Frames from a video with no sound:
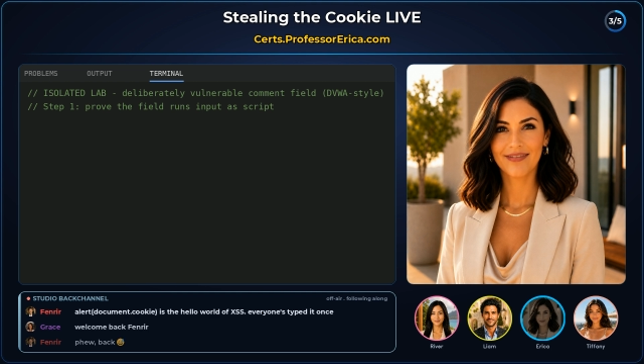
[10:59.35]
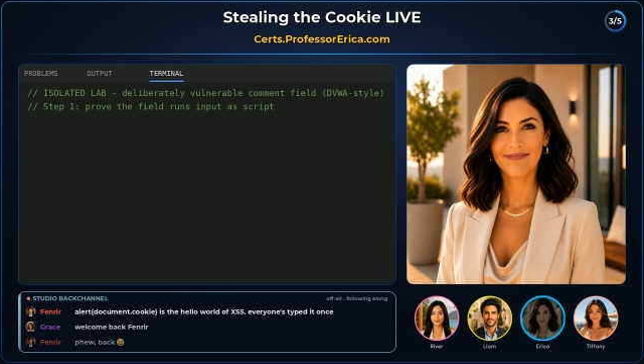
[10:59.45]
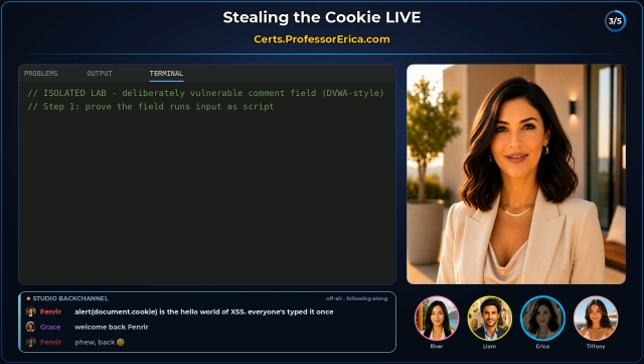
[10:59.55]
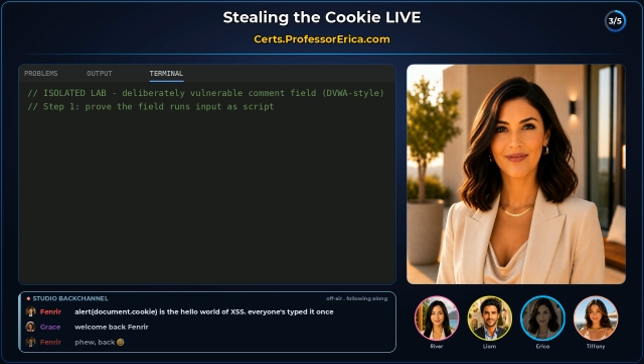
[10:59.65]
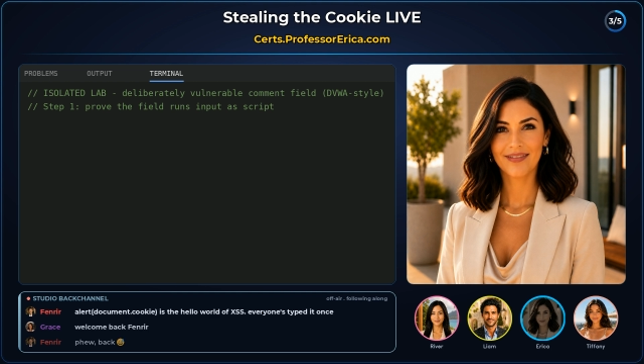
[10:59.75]
the
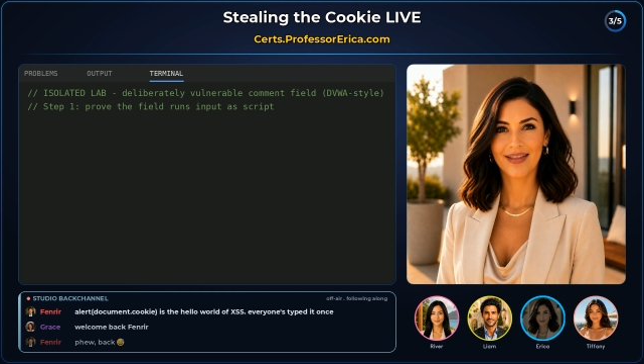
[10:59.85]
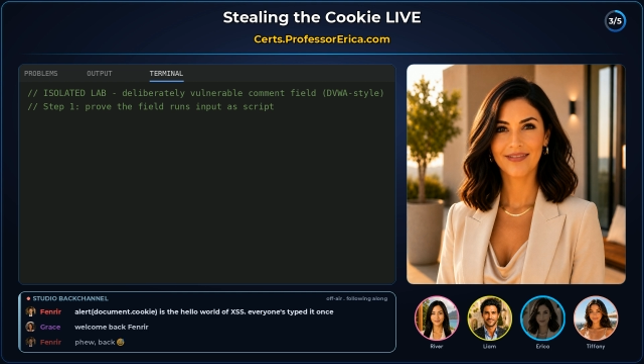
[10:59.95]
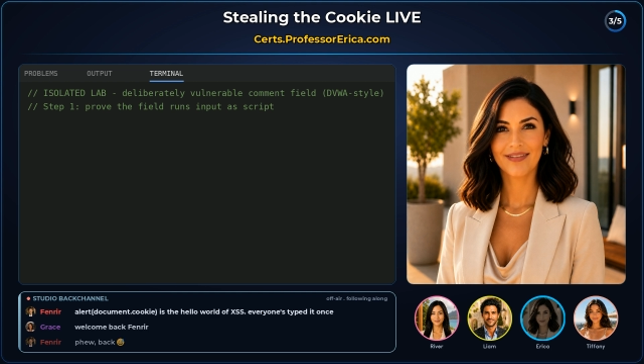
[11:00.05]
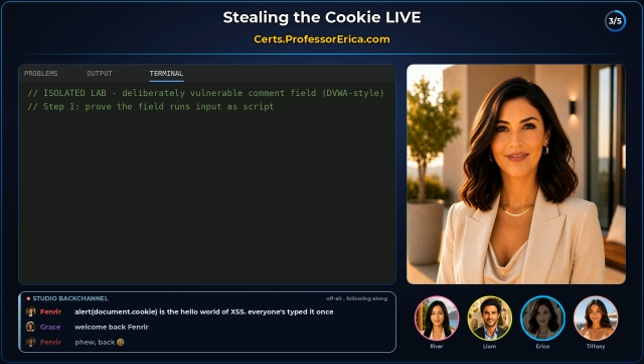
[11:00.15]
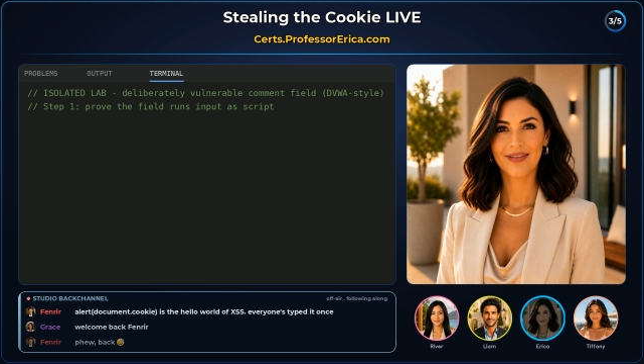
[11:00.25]
field is
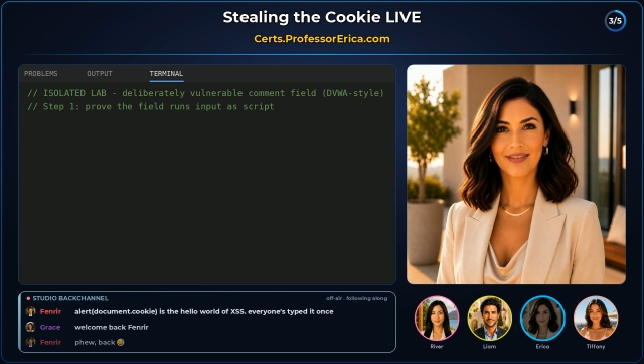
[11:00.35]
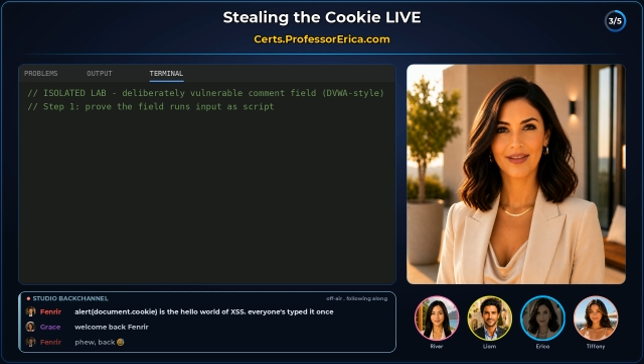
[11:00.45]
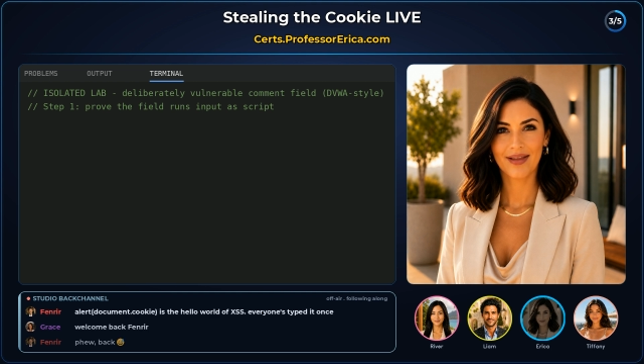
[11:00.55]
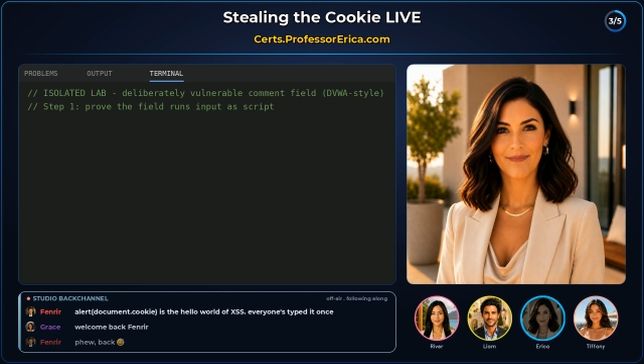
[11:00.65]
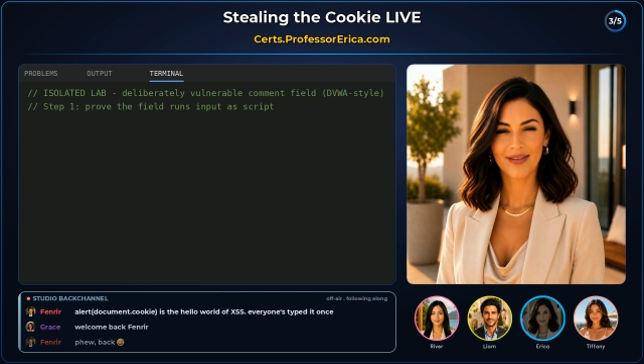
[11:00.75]
executing
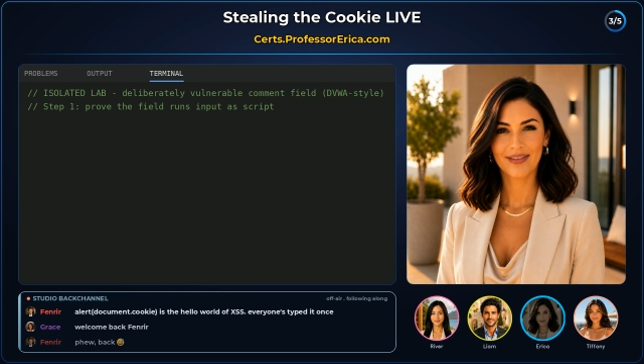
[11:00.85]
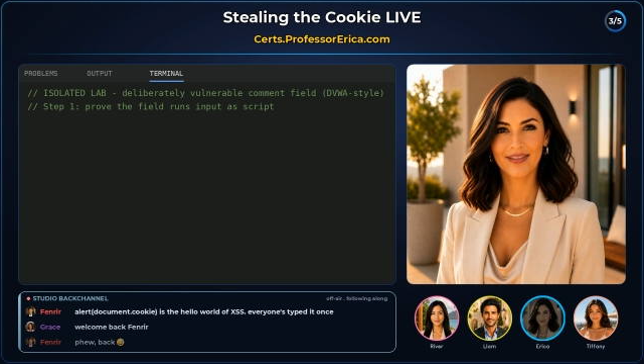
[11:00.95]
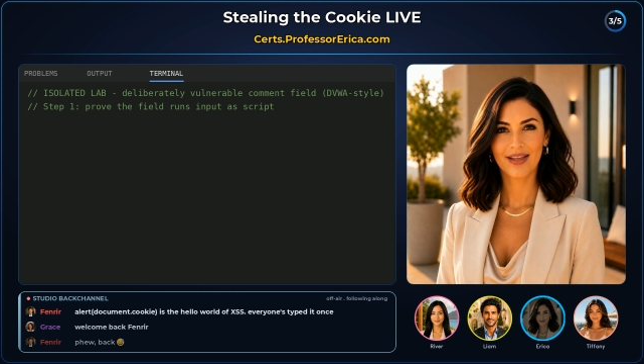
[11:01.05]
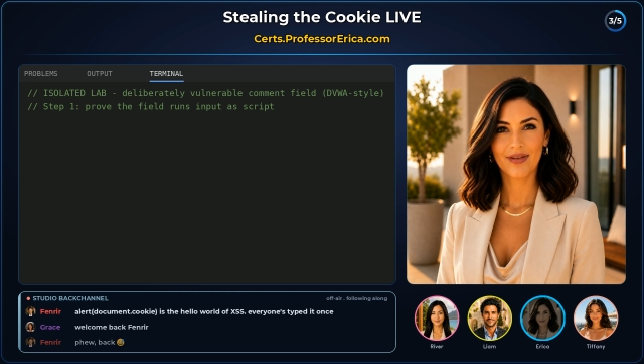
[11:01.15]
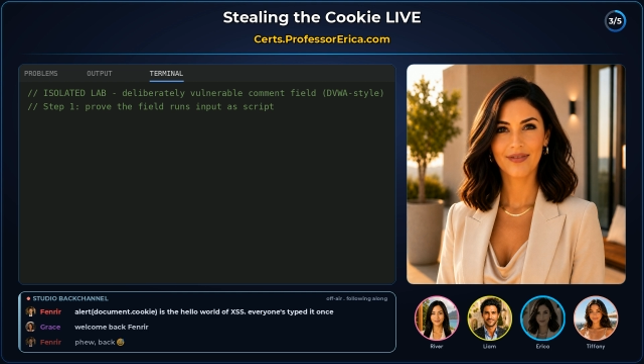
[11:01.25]
your input as
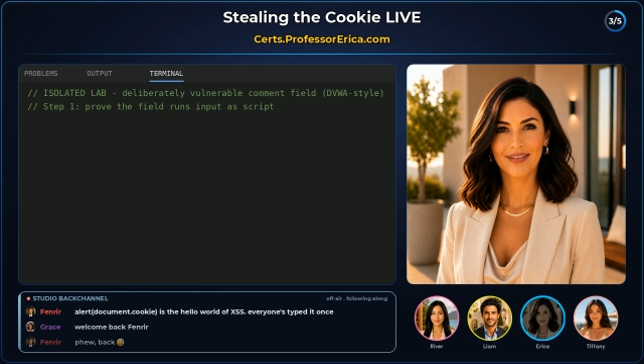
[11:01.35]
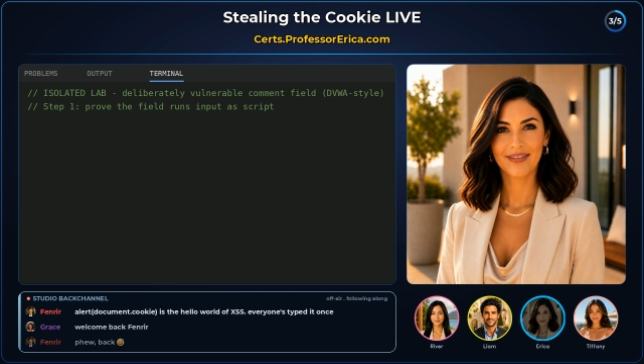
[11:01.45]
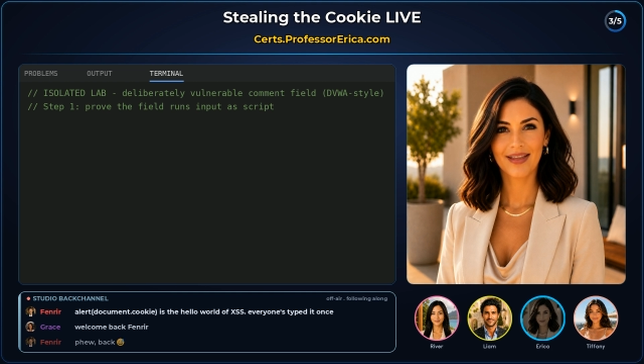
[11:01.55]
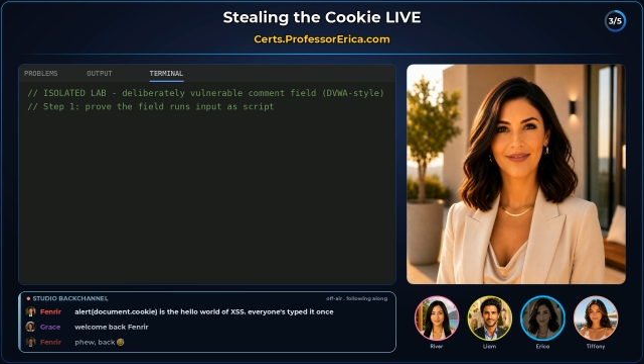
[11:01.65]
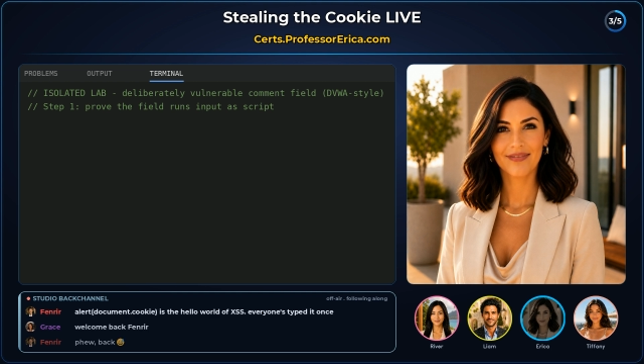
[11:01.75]
code
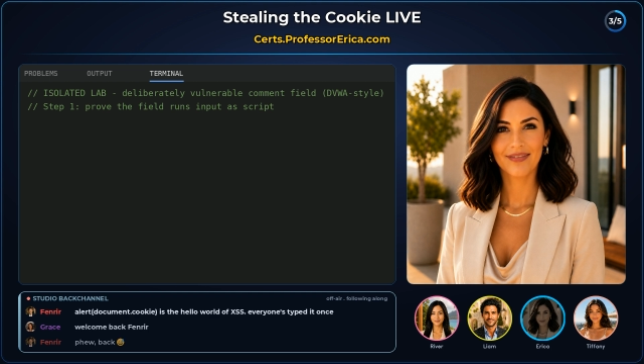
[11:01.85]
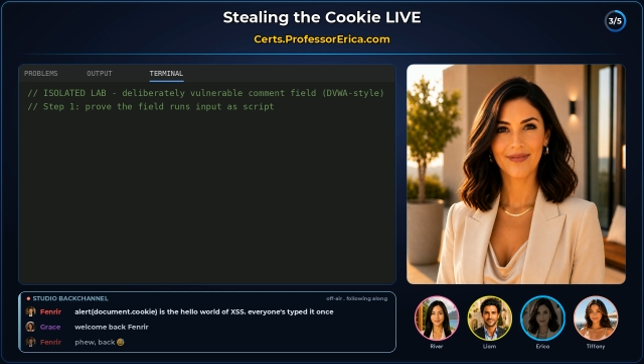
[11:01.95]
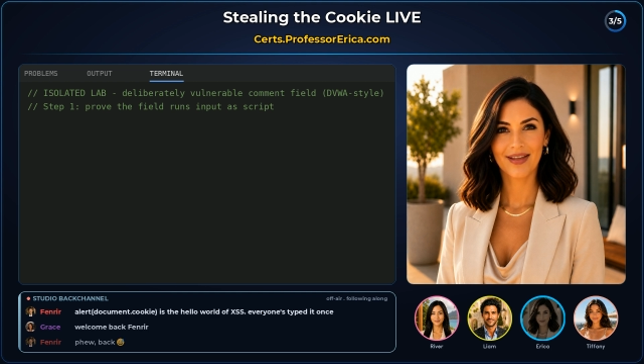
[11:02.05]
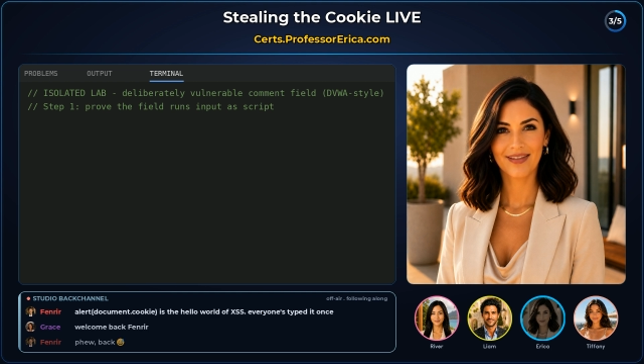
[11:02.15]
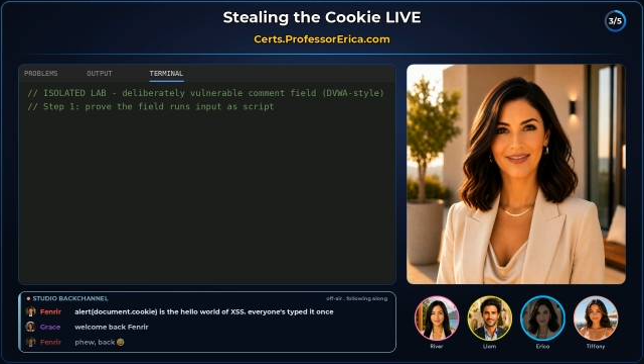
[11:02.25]
instead of
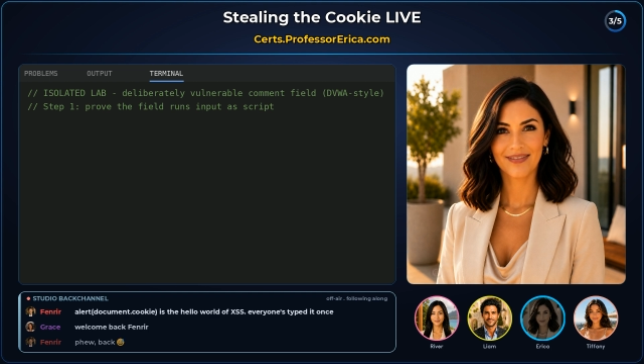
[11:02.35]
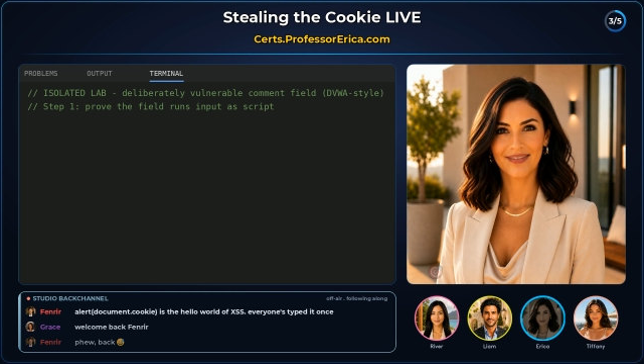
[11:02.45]
displaying it as